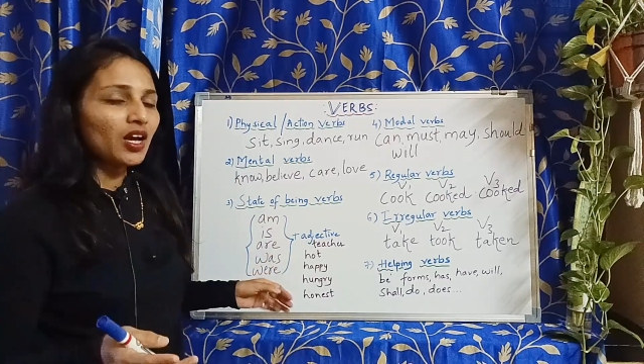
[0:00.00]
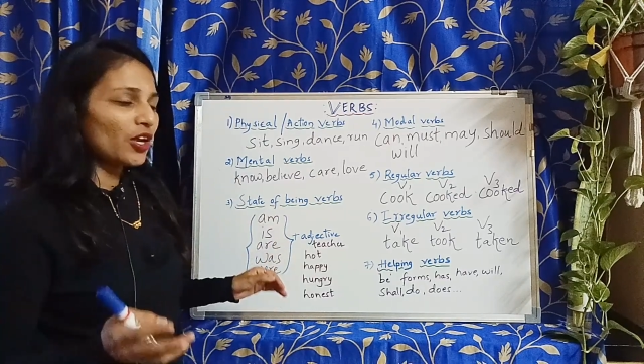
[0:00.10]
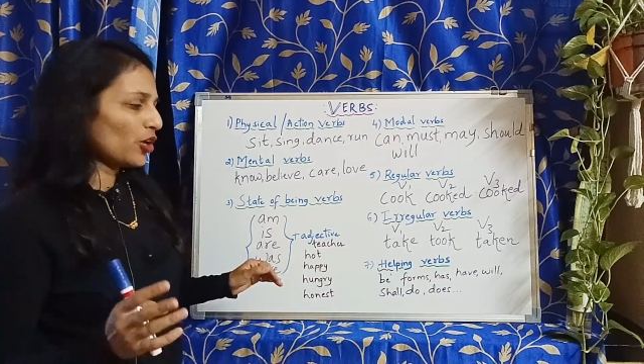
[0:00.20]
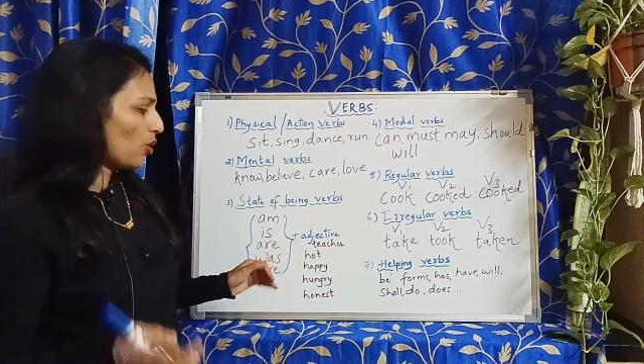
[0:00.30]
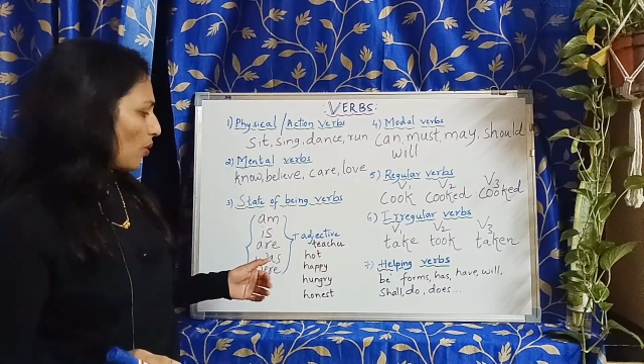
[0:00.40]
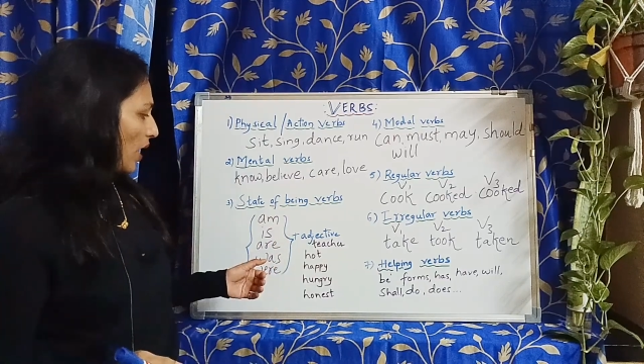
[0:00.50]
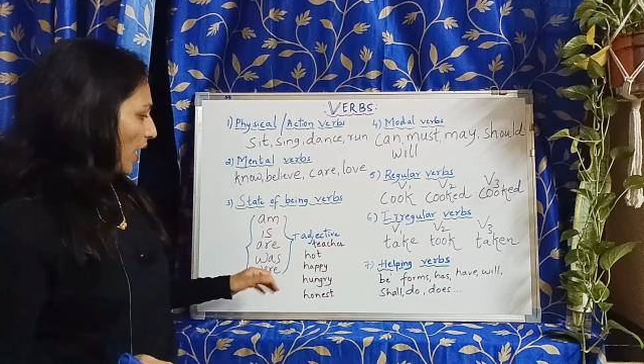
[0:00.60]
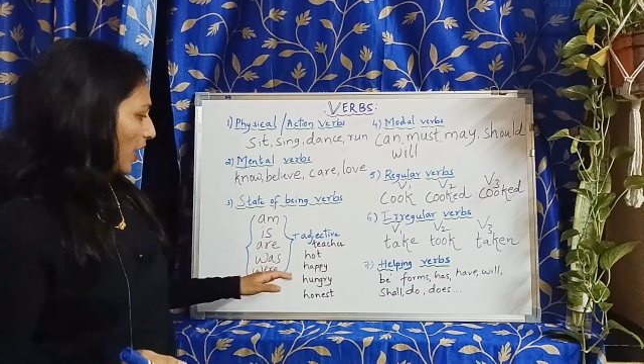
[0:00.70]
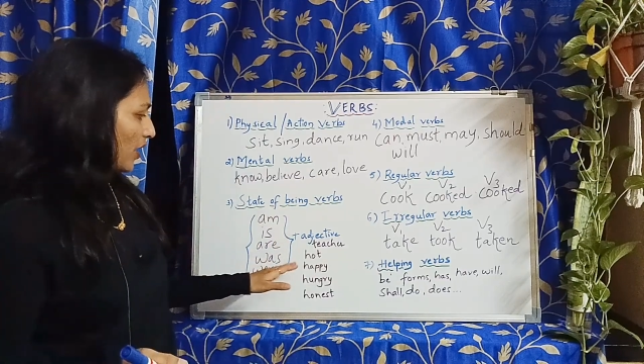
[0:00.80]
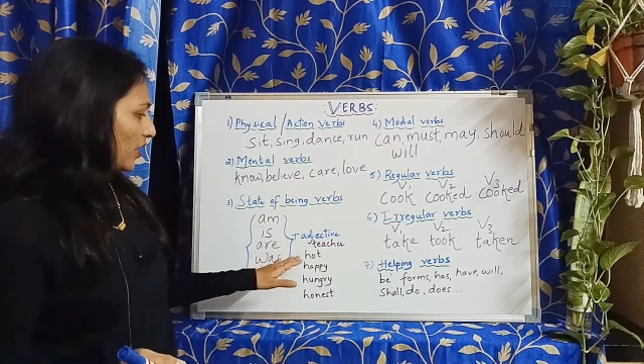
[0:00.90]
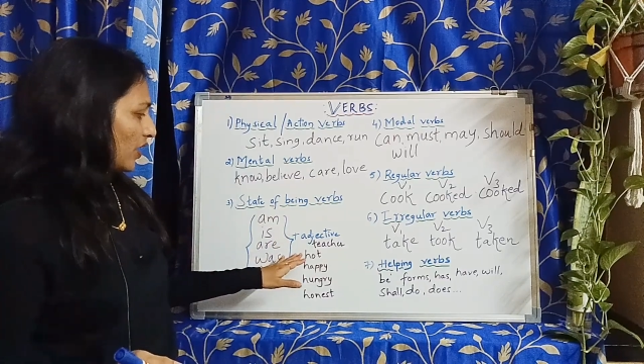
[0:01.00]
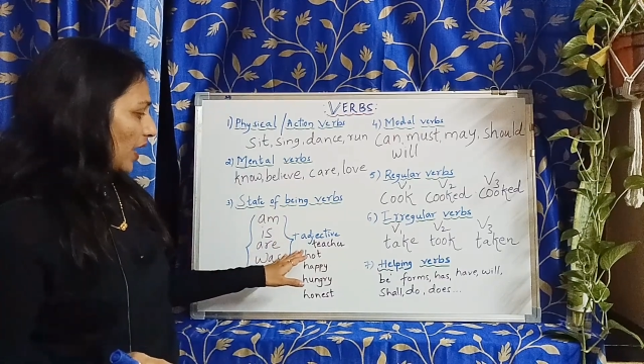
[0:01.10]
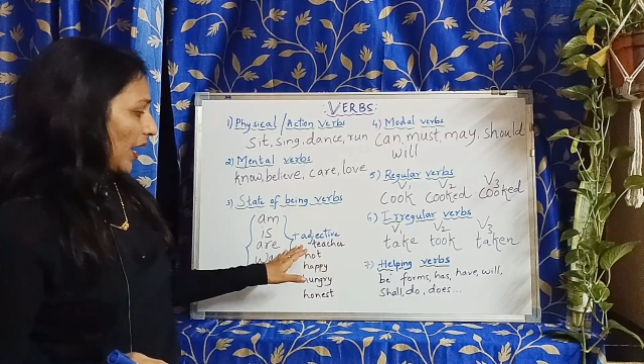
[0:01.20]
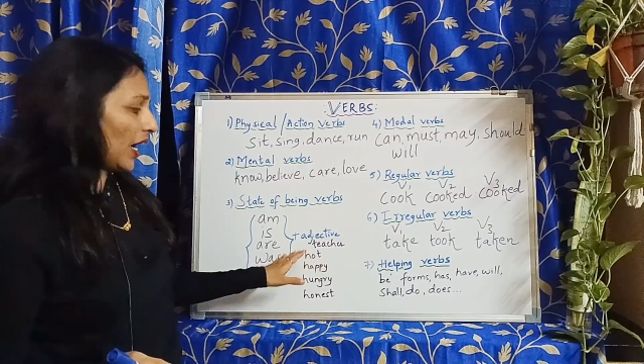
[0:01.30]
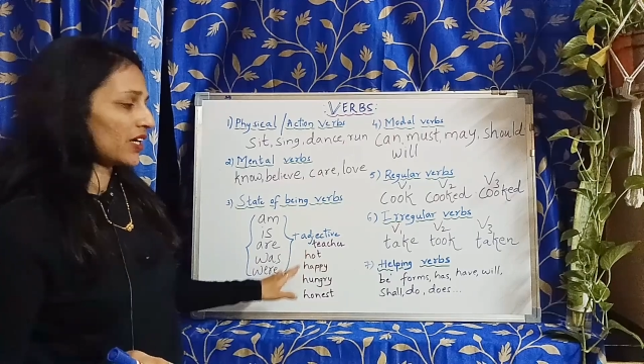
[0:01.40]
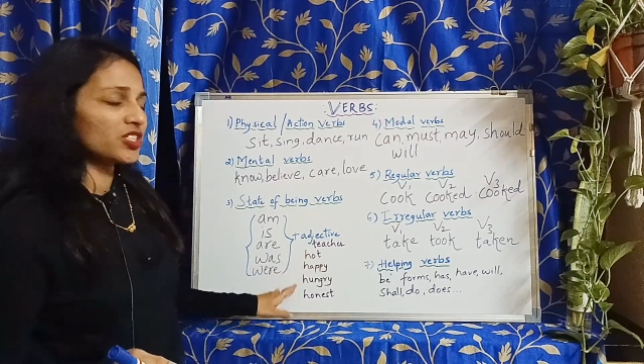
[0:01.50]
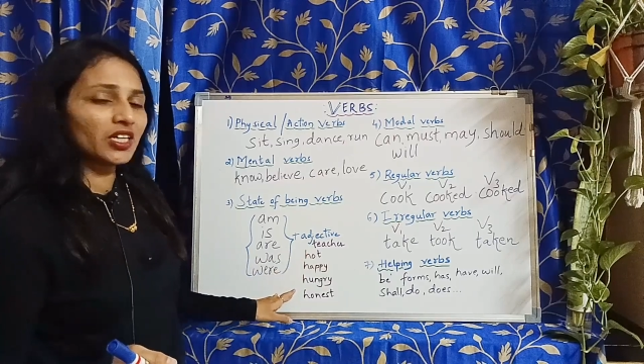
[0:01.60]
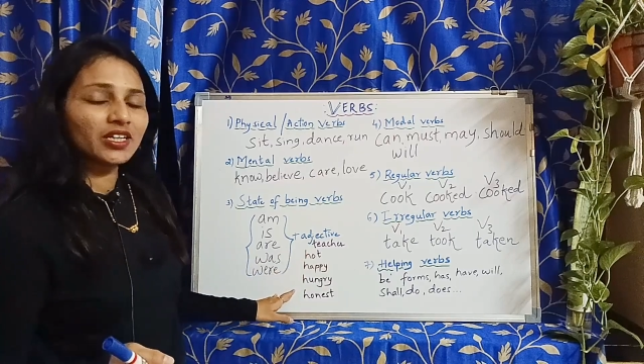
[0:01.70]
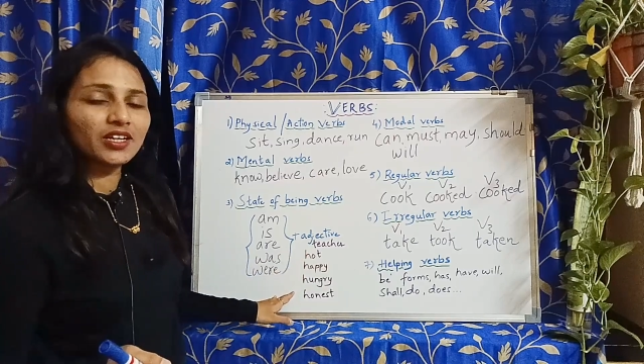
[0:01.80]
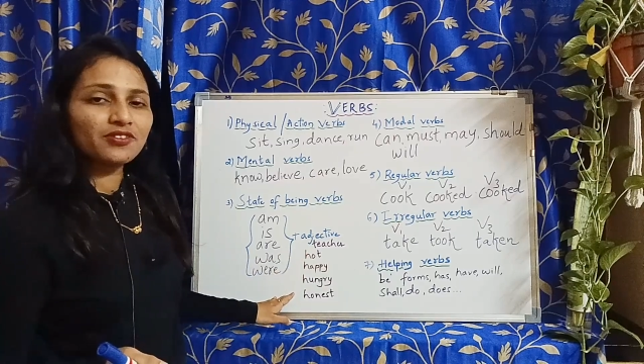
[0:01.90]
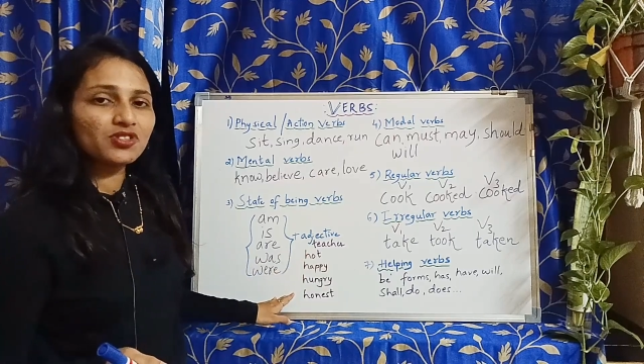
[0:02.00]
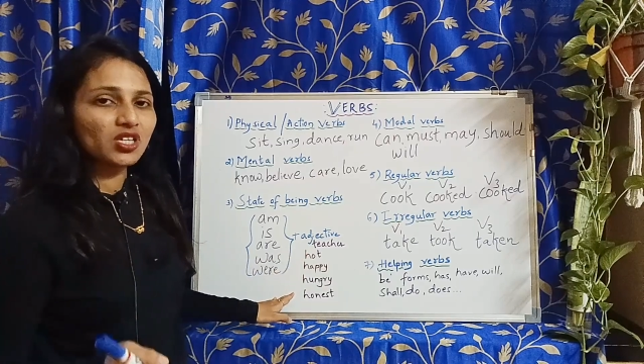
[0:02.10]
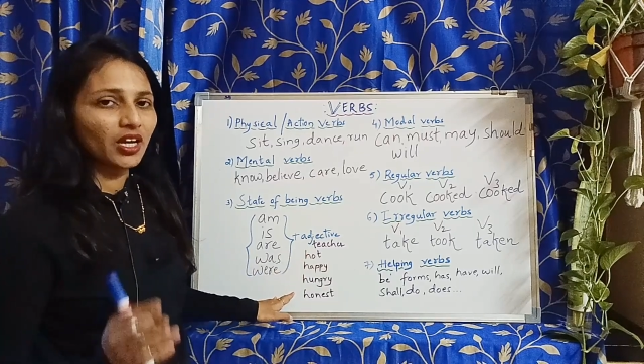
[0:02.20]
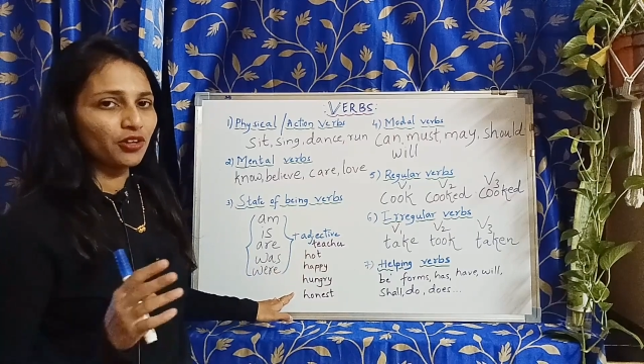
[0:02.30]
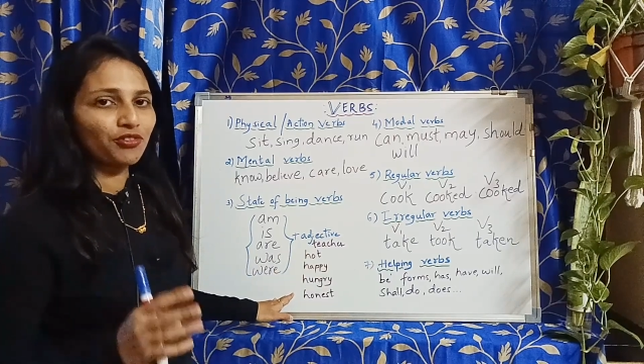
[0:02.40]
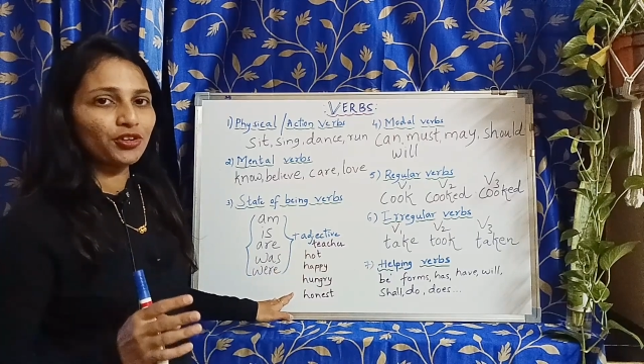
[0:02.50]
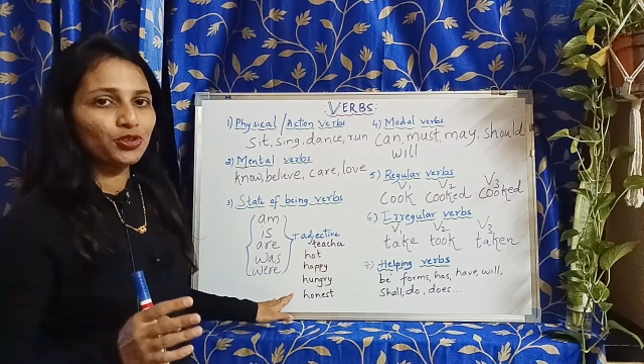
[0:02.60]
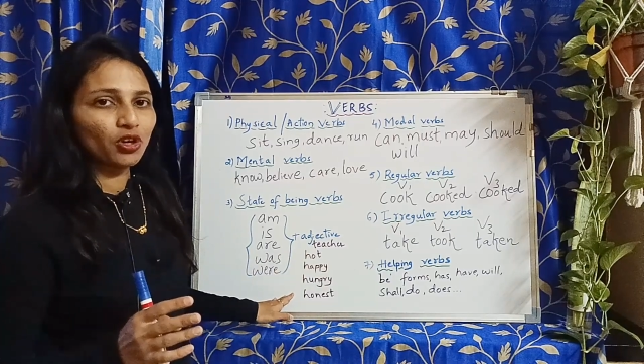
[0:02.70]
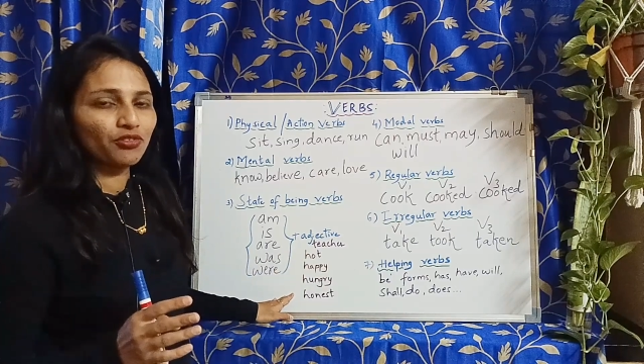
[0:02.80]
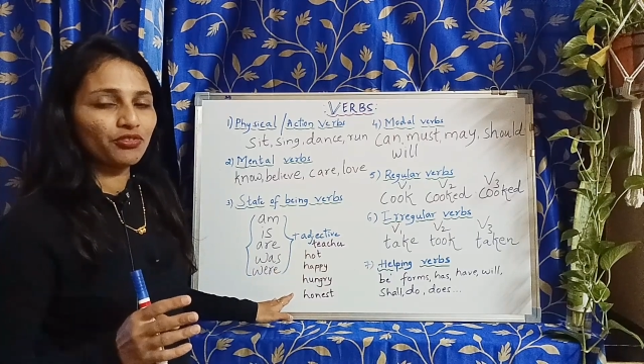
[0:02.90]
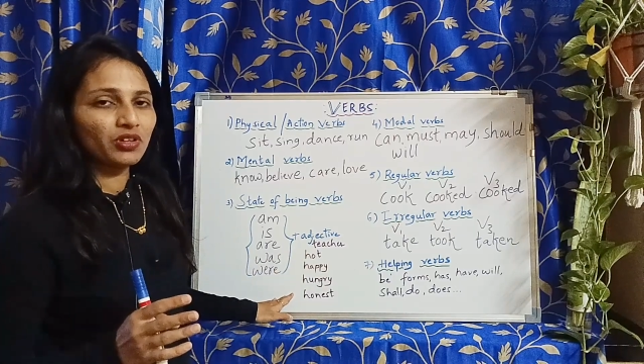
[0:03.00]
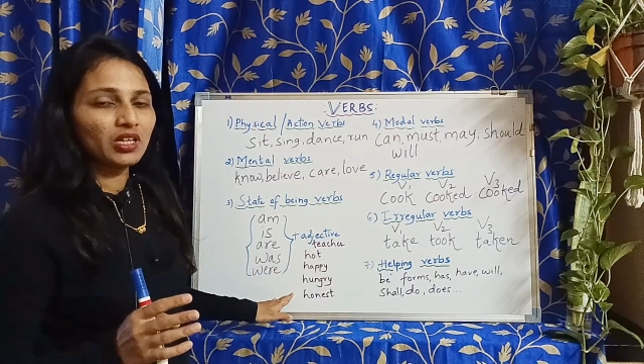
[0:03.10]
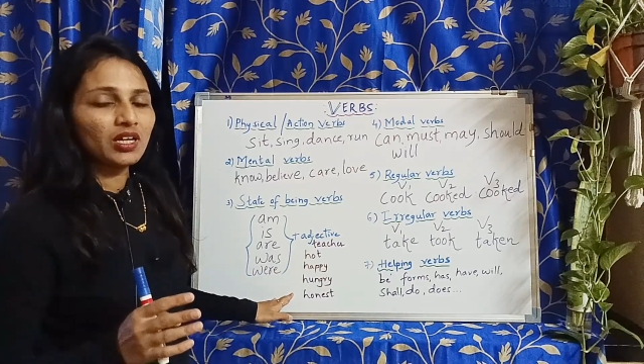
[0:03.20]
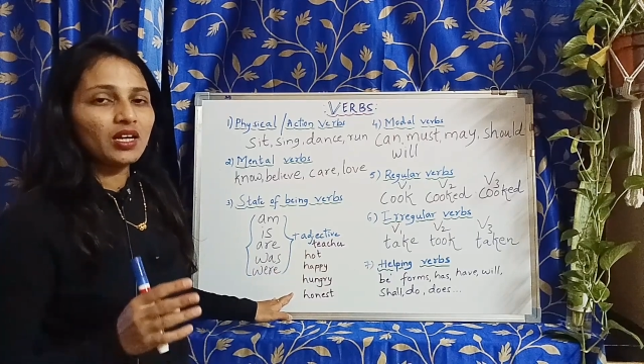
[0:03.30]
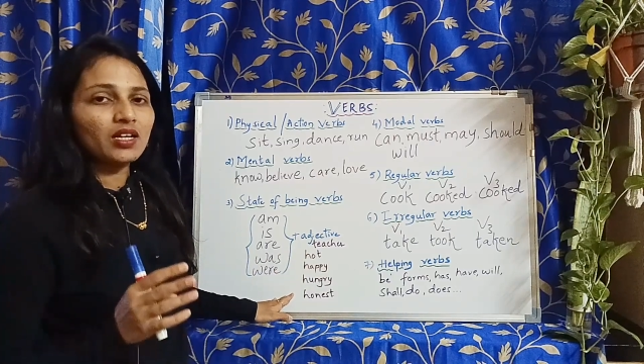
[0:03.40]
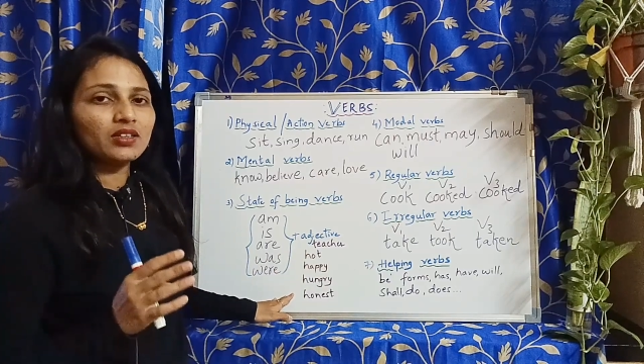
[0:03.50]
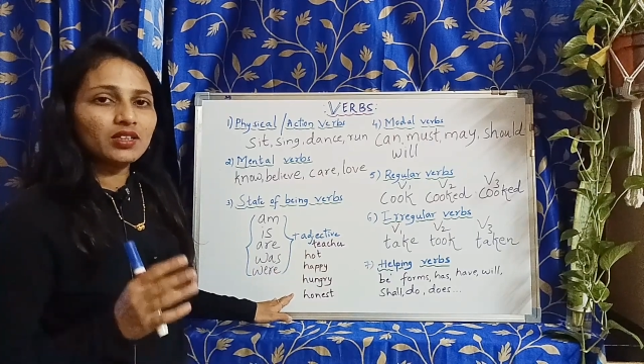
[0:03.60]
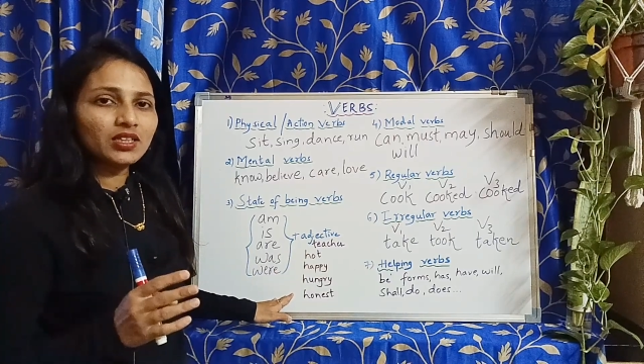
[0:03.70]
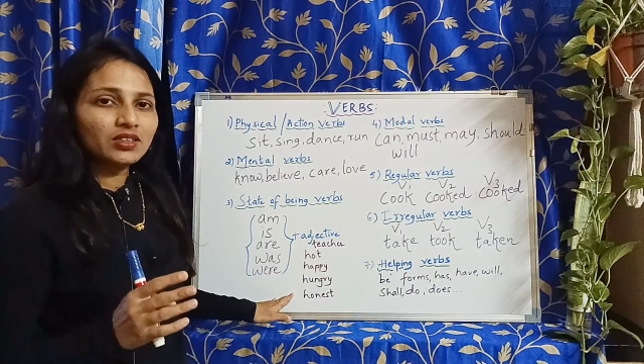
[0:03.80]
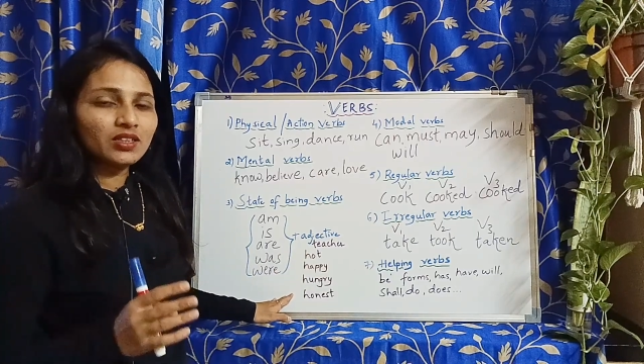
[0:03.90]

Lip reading: you add adjectives in front of the